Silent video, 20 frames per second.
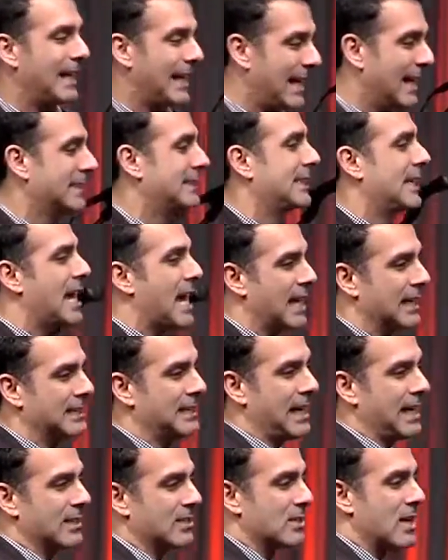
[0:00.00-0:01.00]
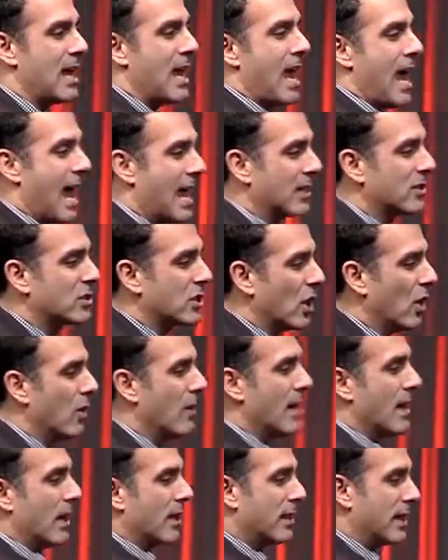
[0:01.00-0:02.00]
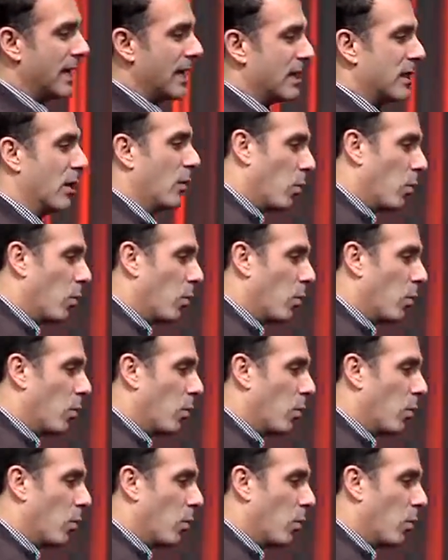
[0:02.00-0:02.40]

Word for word: and its contents. And so the, the